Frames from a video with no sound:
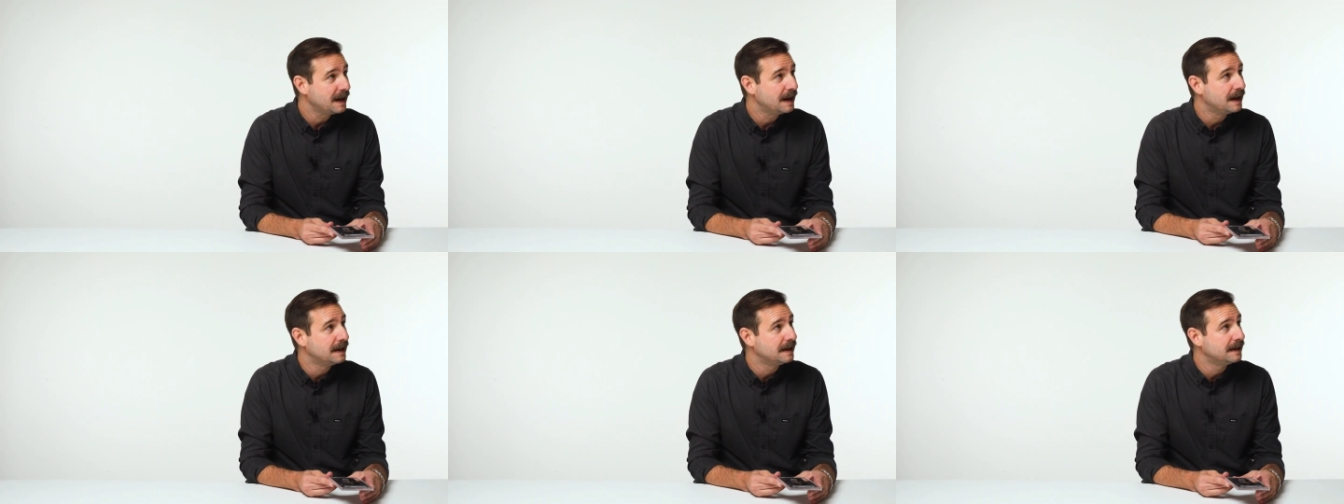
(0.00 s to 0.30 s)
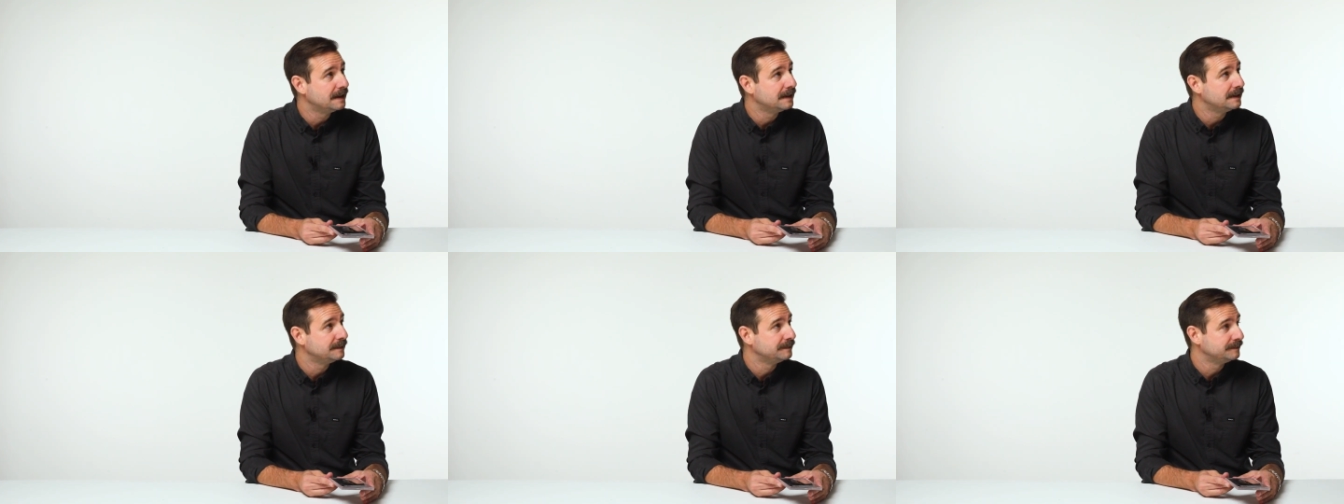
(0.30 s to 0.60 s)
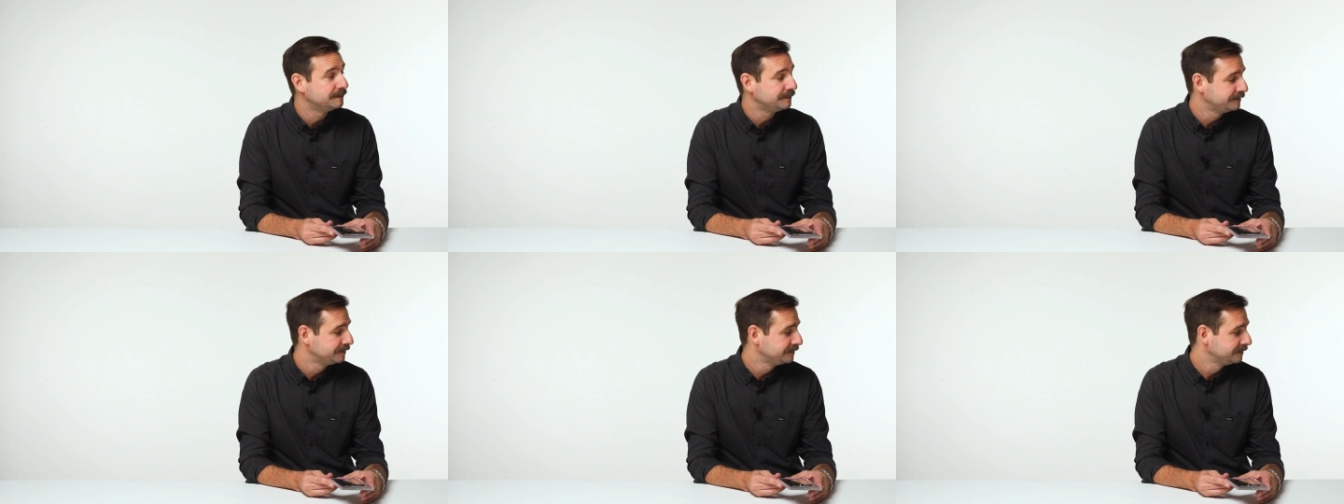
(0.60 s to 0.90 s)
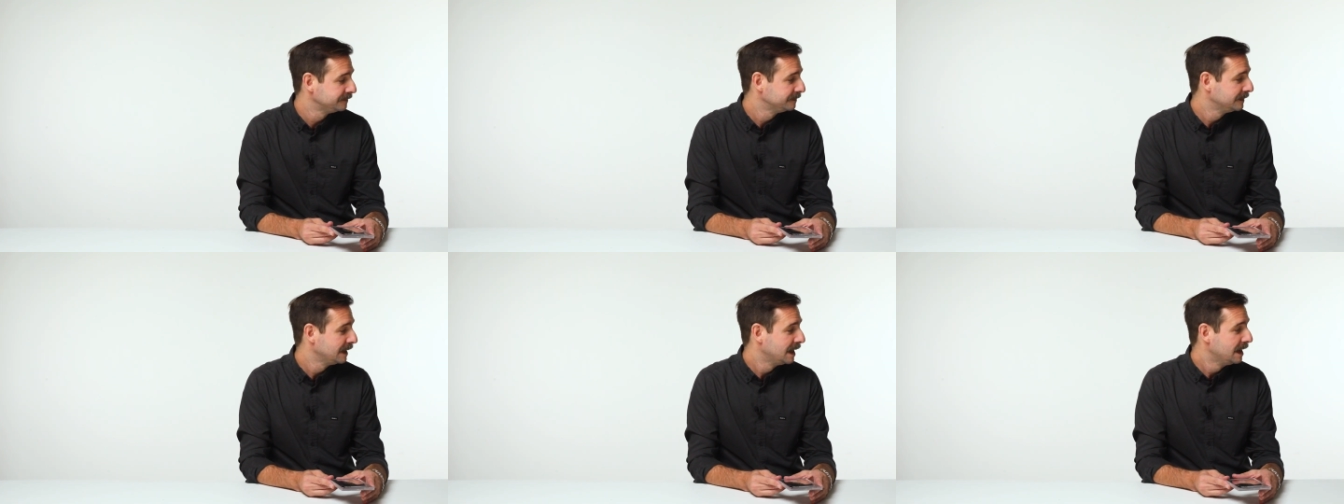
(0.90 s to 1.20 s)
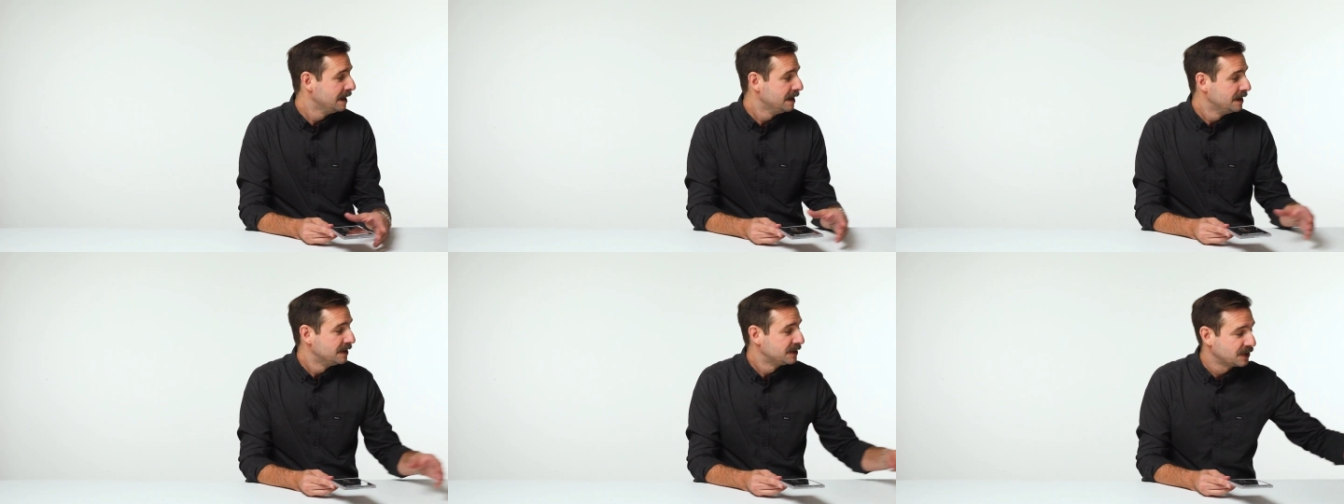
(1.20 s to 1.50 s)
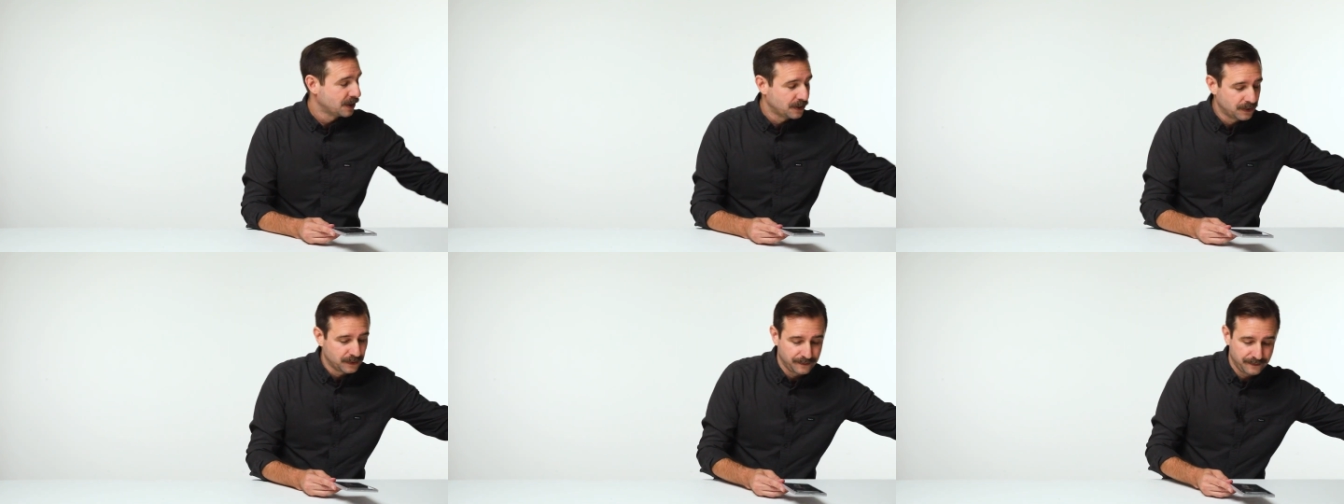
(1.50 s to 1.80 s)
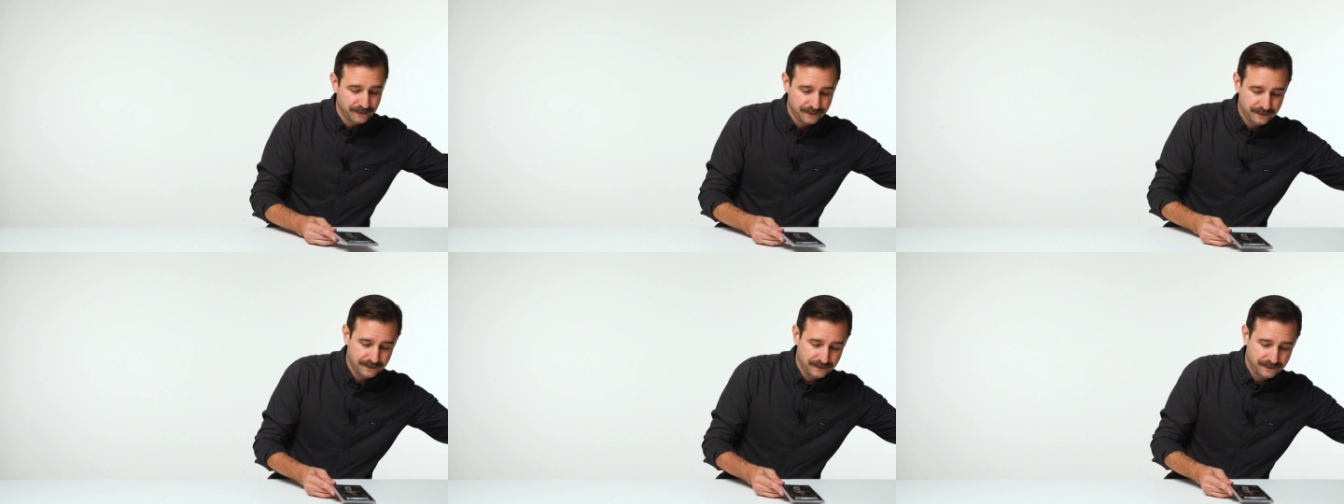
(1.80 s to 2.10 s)
So
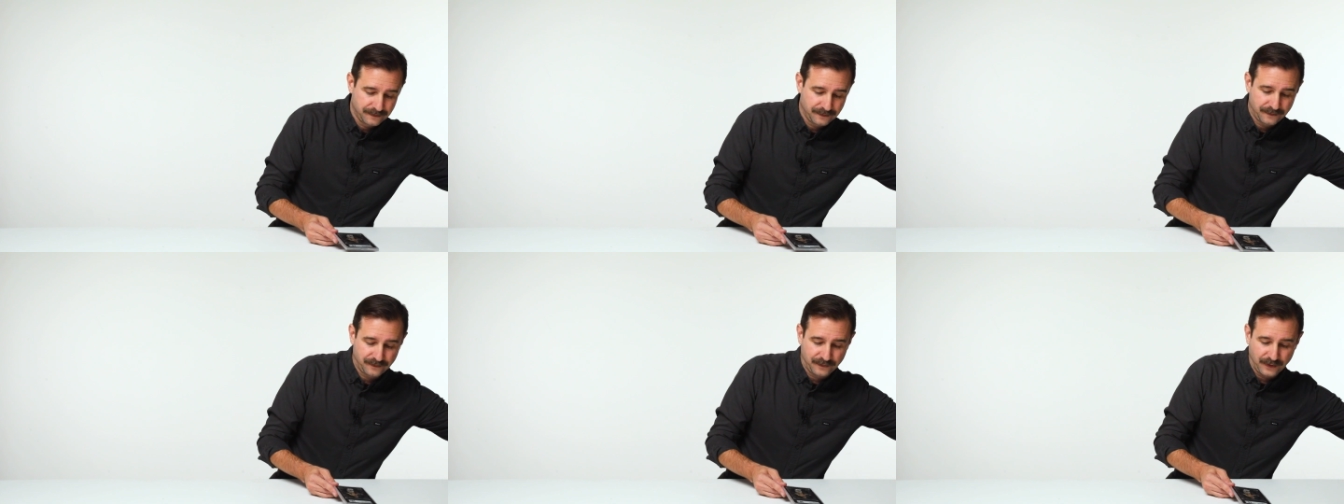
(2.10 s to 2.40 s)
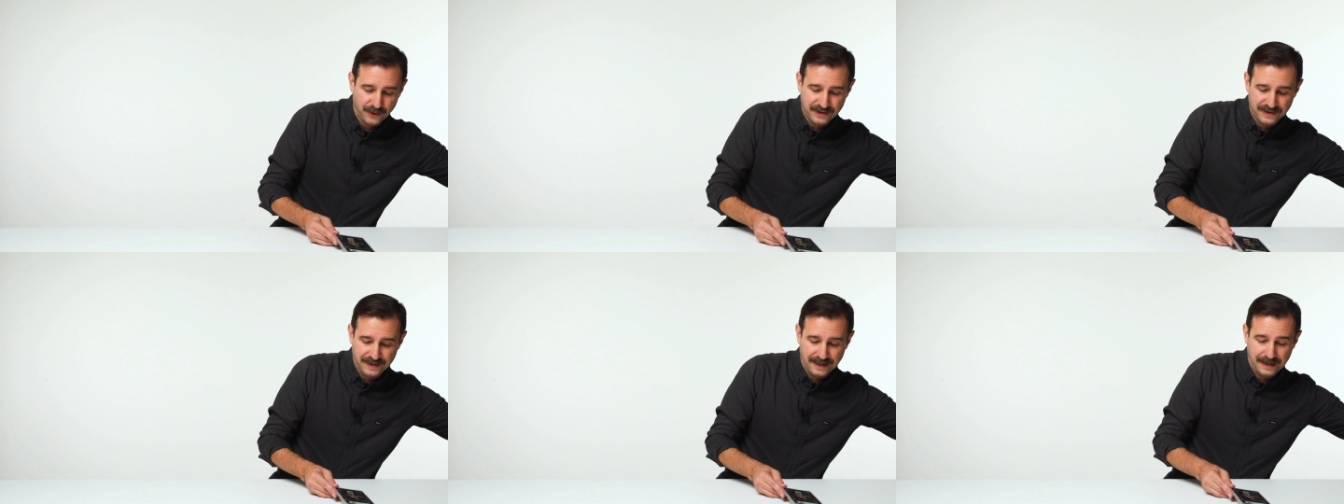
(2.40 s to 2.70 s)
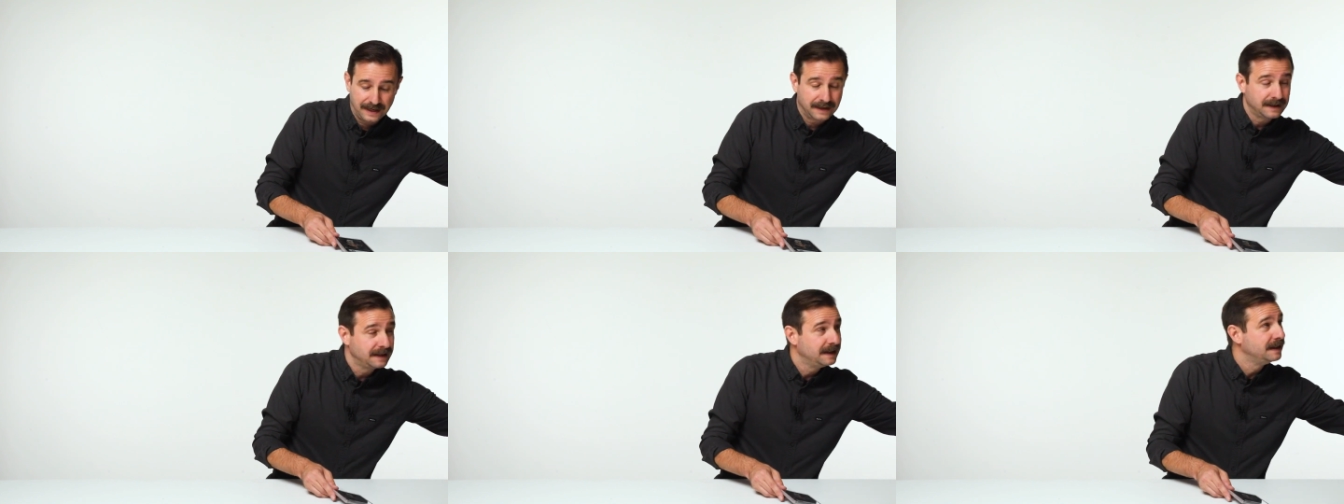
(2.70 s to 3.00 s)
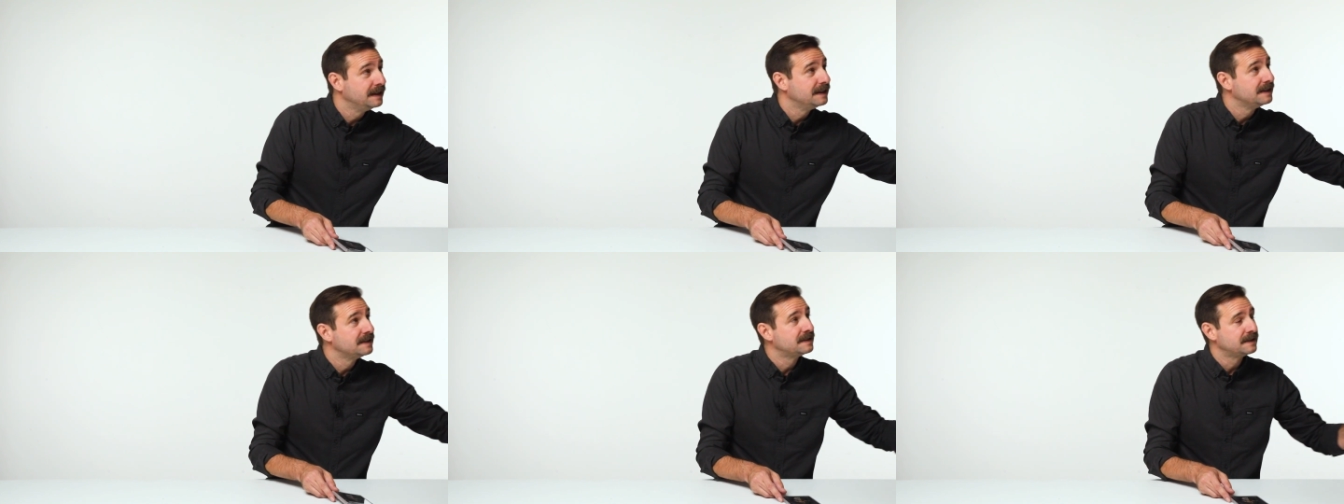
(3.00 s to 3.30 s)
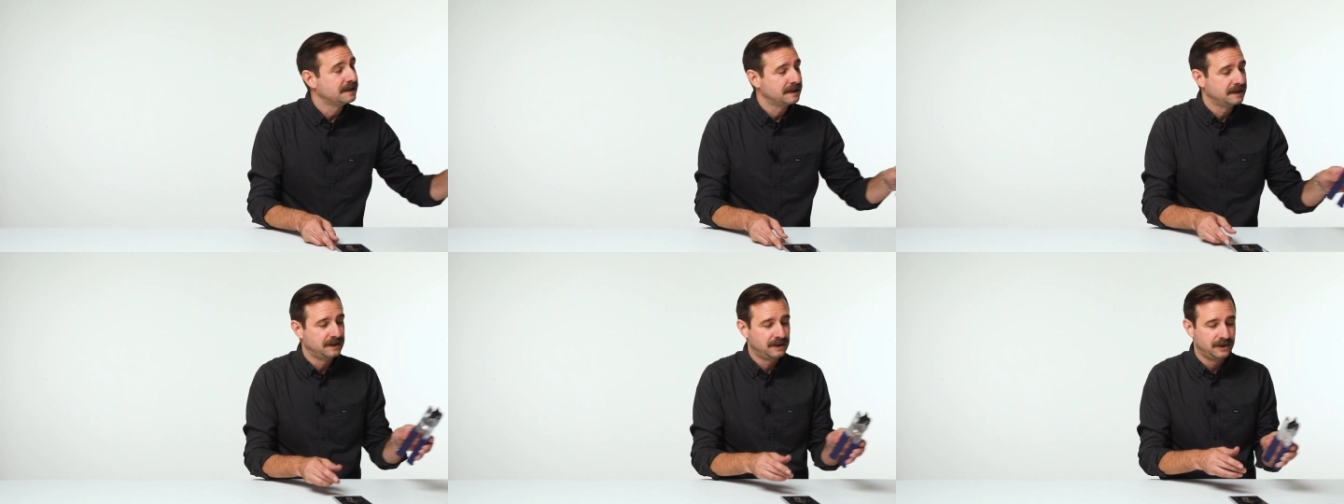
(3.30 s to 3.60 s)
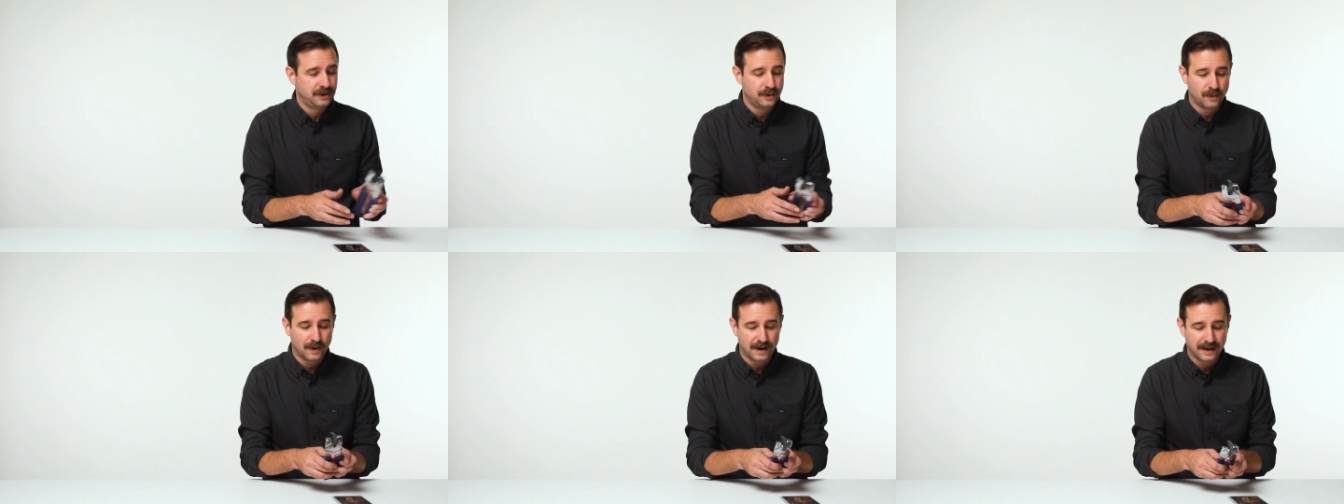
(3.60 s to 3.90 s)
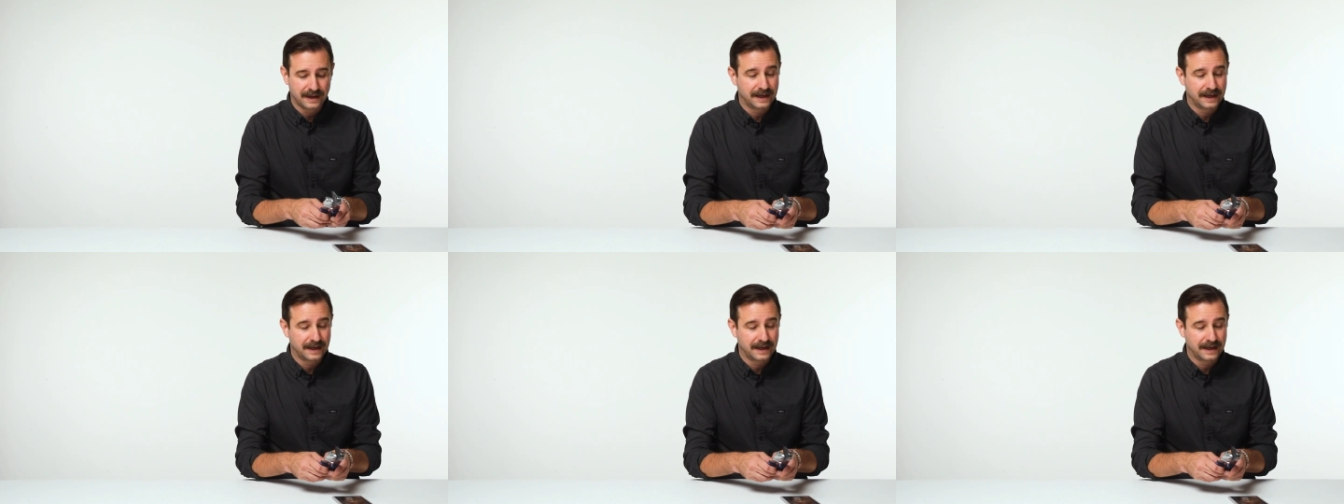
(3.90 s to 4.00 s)
first thing is you want